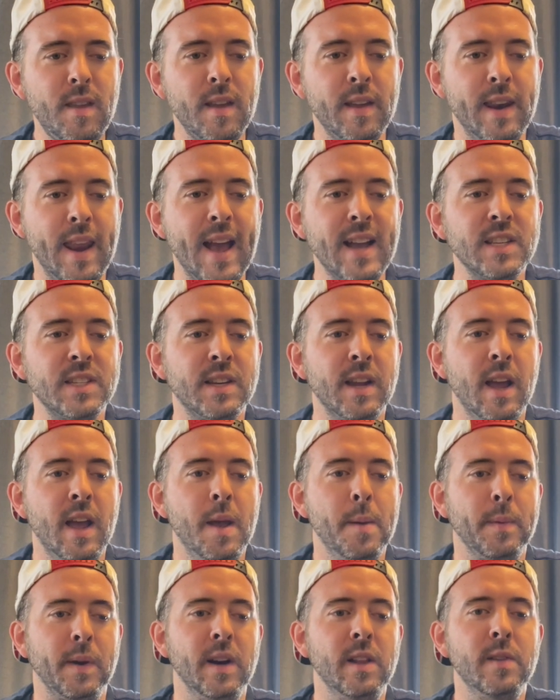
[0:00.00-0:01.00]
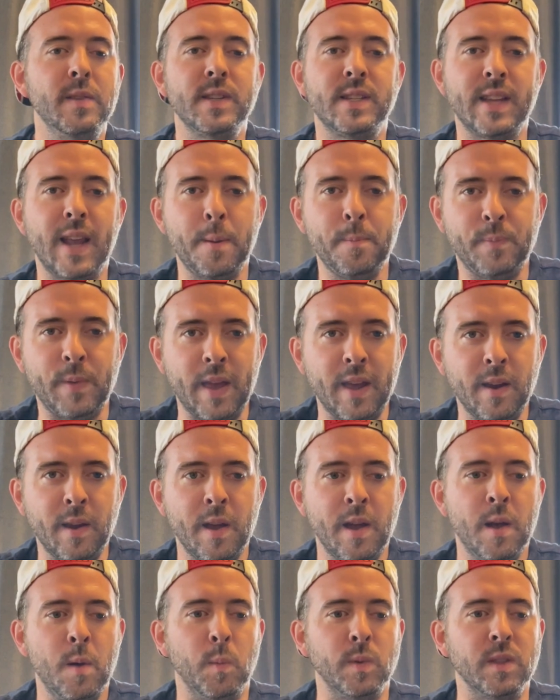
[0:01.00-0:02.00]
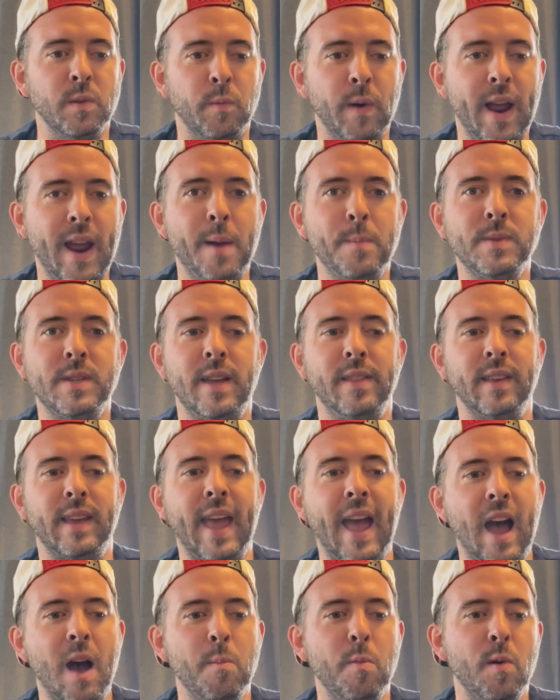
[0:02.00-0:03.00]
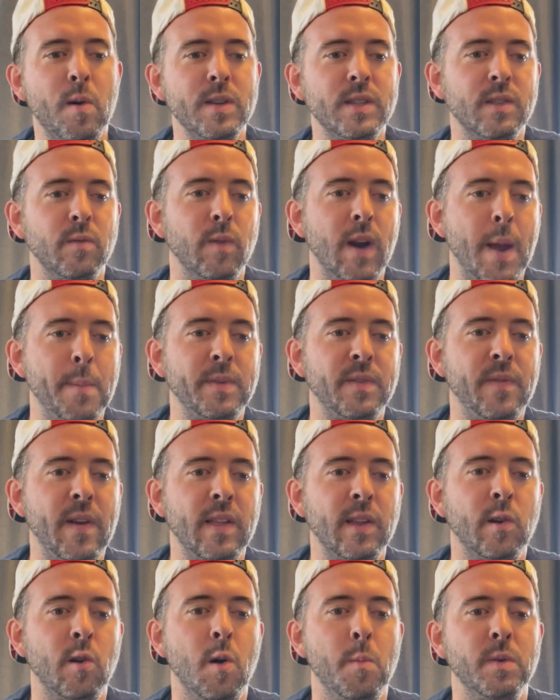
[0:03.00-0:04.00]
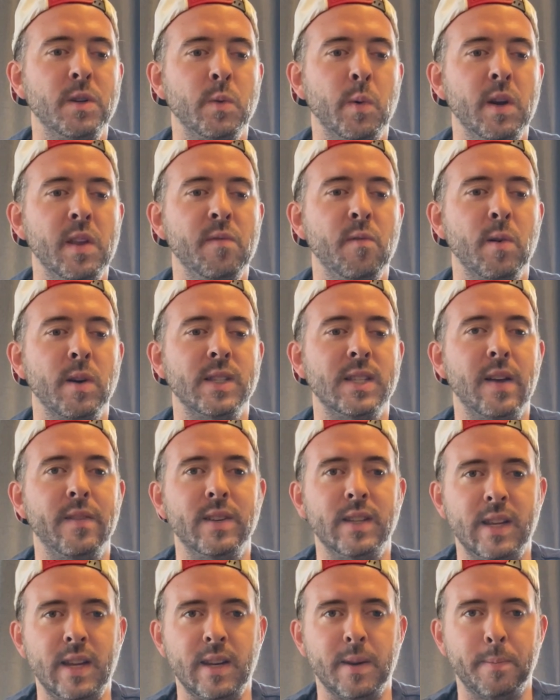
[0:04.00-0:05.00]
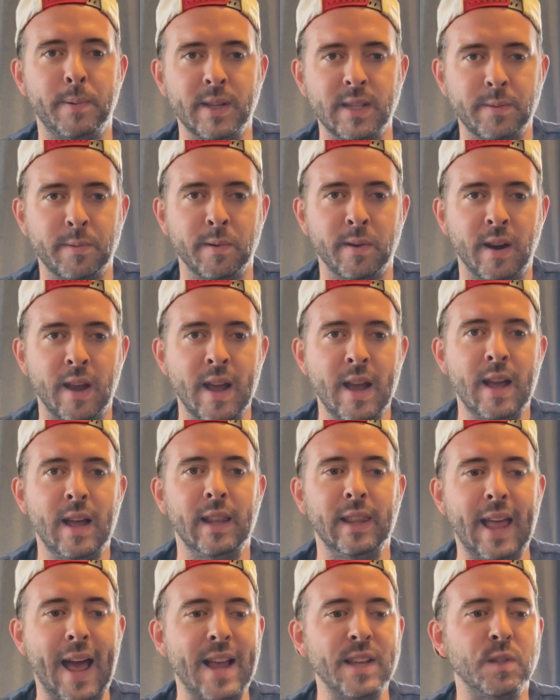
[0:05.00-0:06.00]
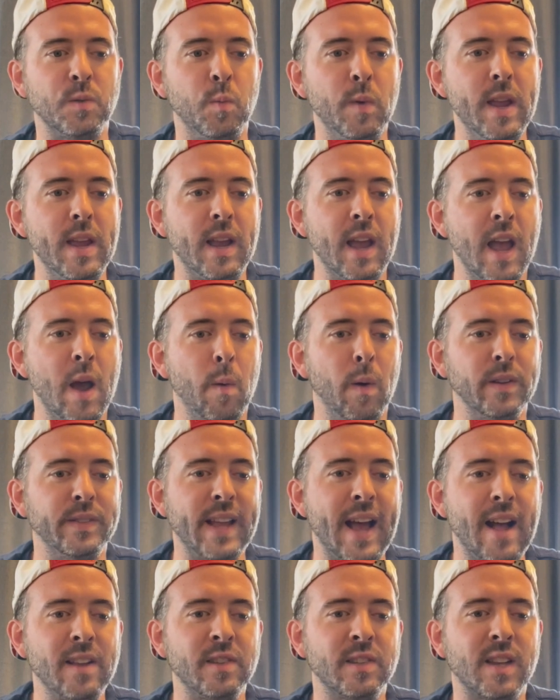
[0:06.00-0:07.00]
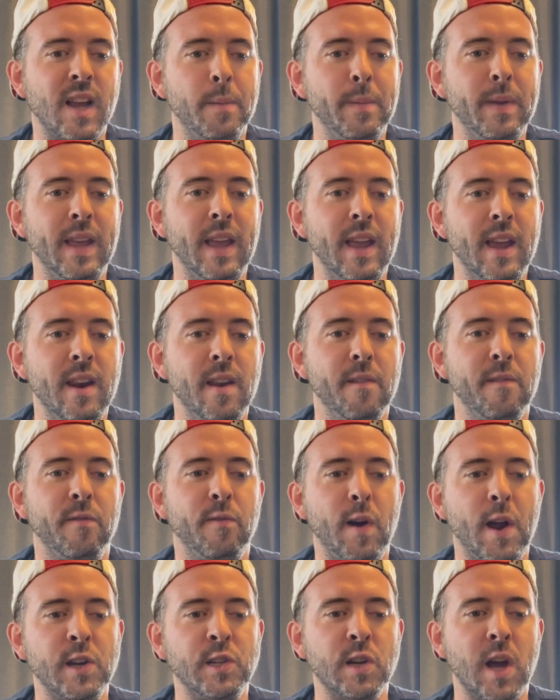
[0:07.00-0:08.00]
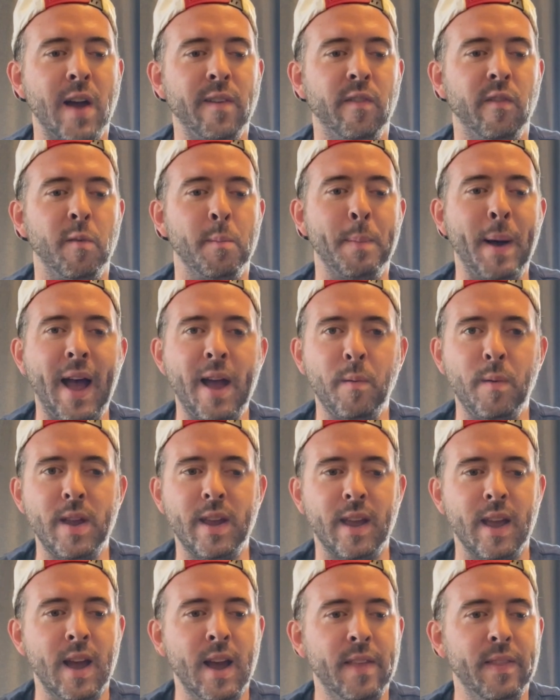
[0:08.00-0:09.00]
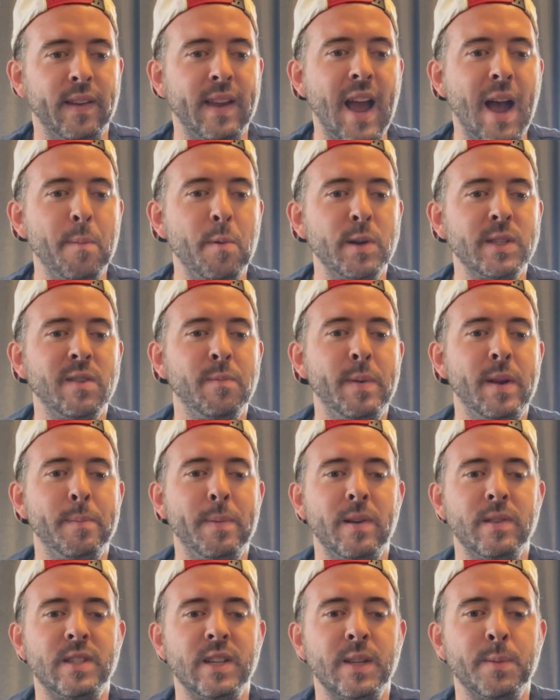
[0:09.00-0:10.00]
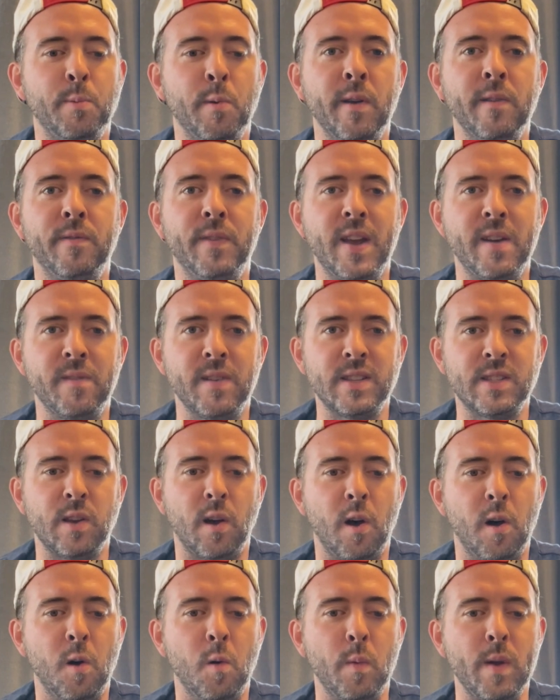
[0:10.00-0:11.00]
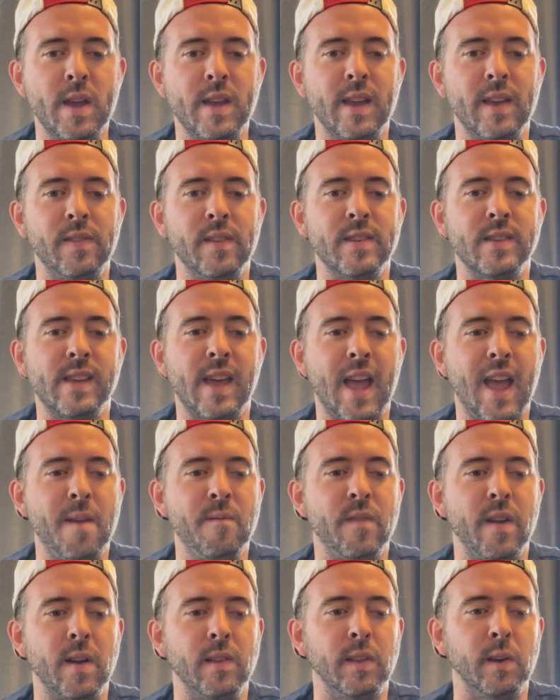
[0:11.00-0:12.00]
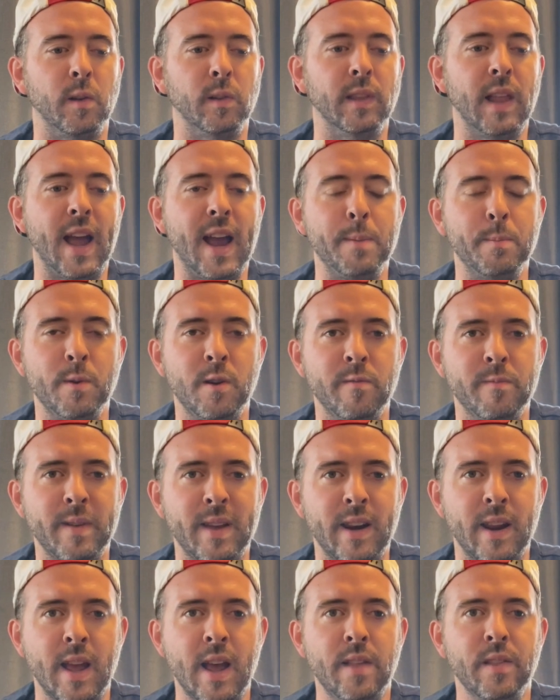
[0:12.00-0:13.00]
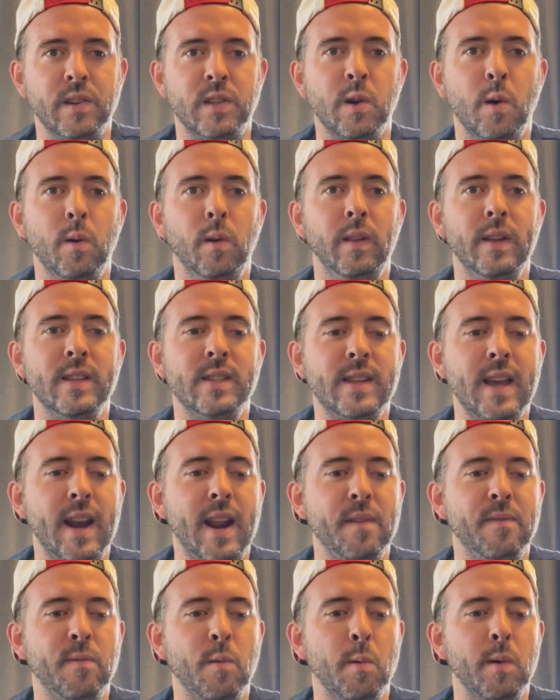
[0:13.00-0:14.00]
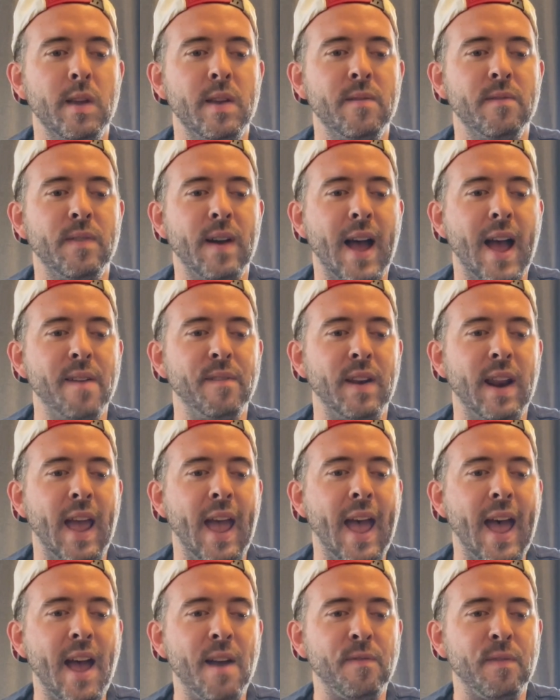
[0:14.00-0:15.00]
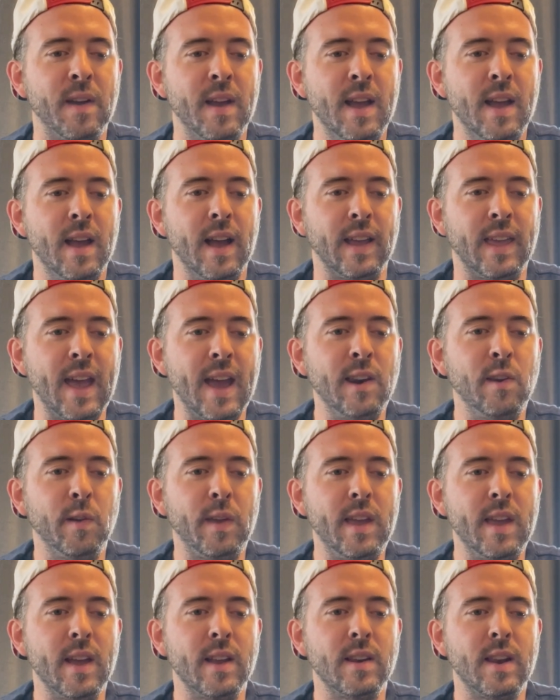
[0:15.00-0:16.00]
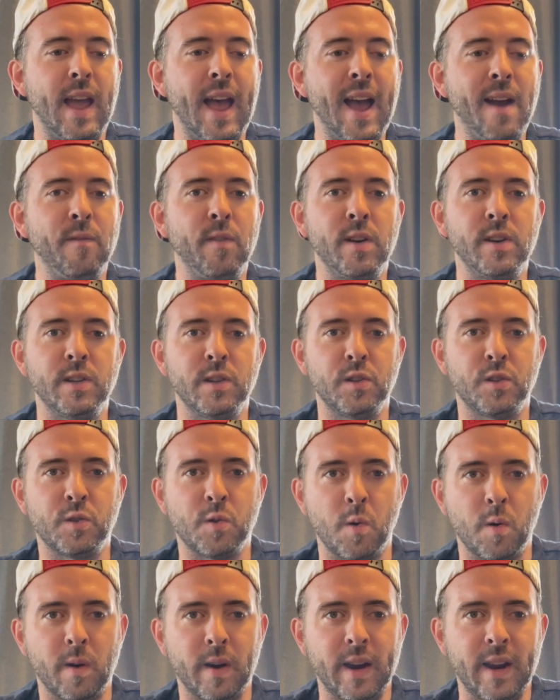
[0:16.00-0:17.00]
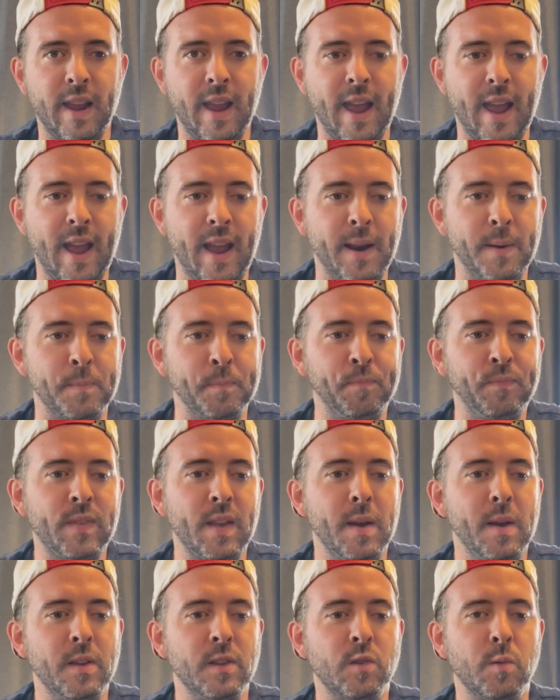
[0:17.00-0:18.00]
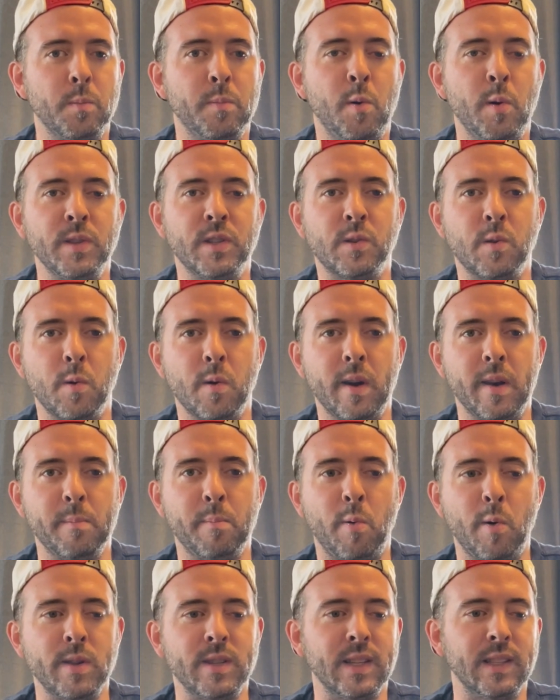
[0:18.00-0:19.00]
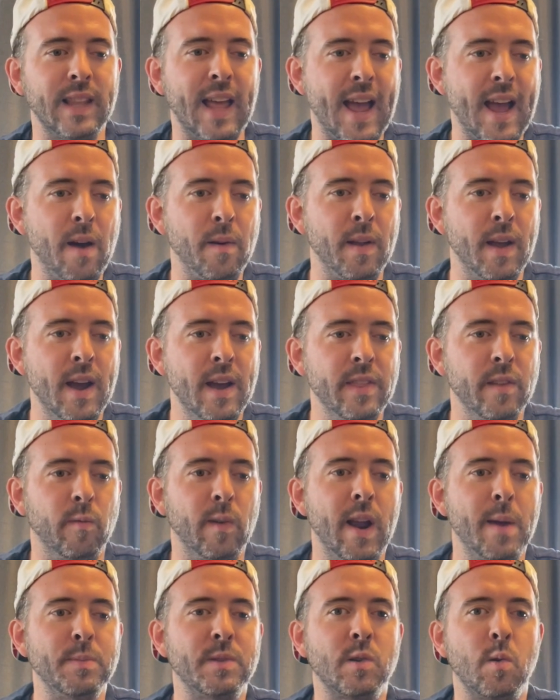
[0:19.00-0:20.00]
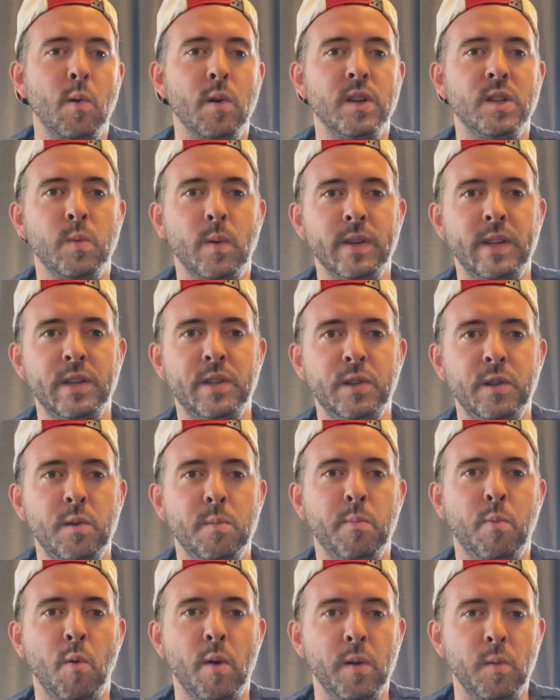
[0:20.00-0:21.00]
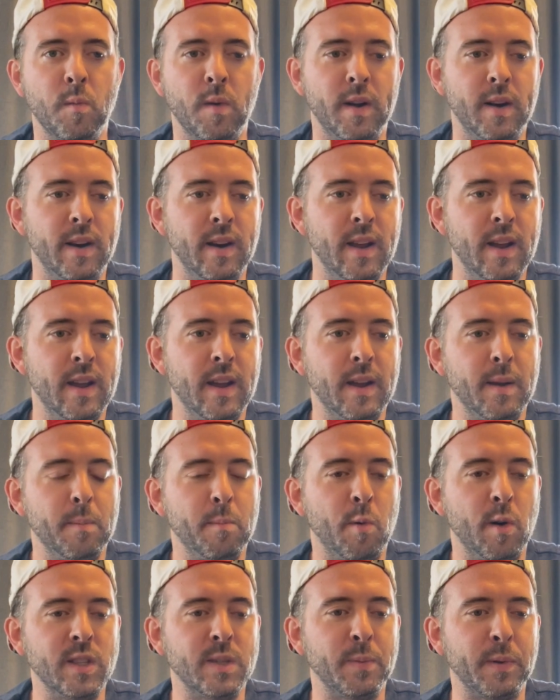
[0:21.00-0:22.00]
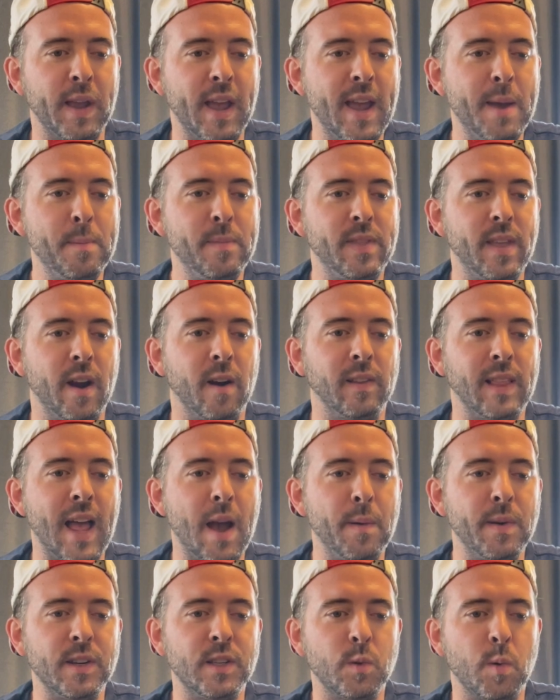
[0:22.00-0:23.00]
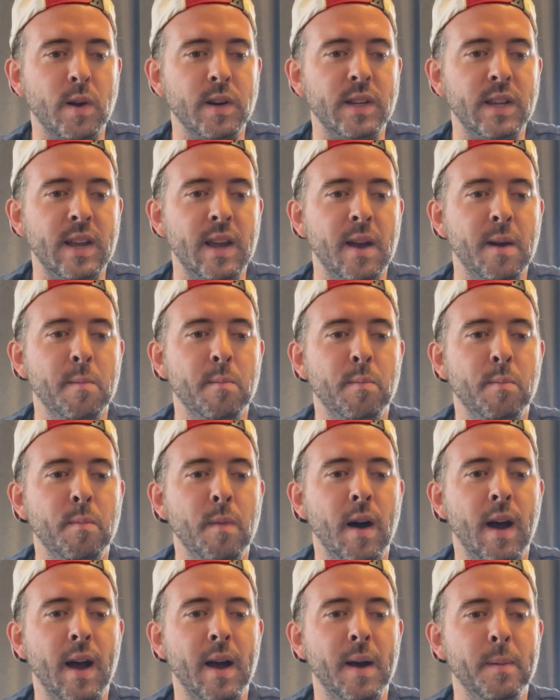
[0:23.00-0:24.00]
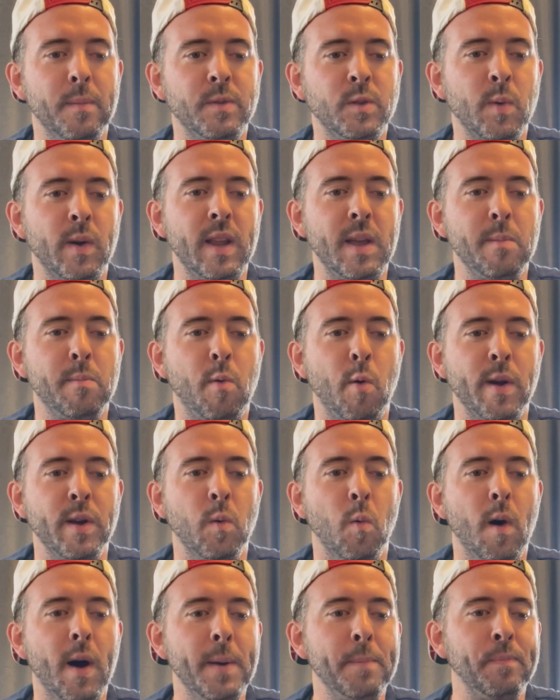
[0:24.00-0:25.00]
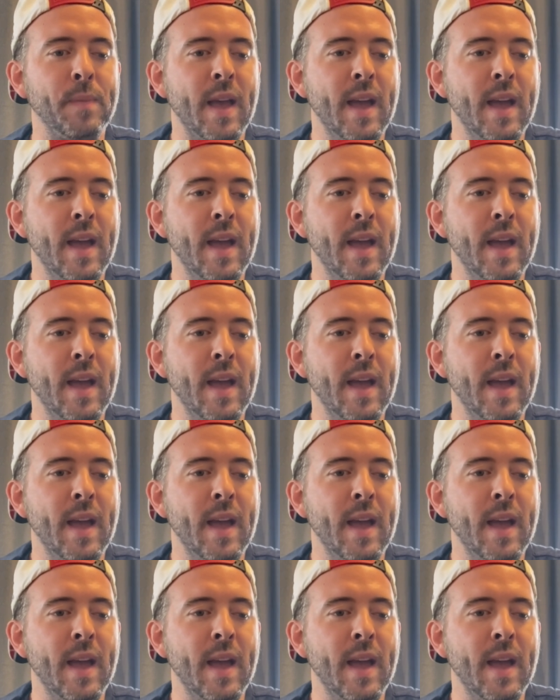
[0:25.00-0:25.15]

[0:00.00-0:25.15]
Next, I'm going to do the same thing with the Rams and the Cowboys. The Rams fell at home 24-17 to Pittsburgh last week, while Dallas is coming in fresh off of a bye week. Cowboys have been about 6-point favorites all week in this game. Very little line movement. The total is set at 45.5. Again, looking at average scoring and points scored and points allowed, the Rams score 22.1 points per game. They're allowing 20.1.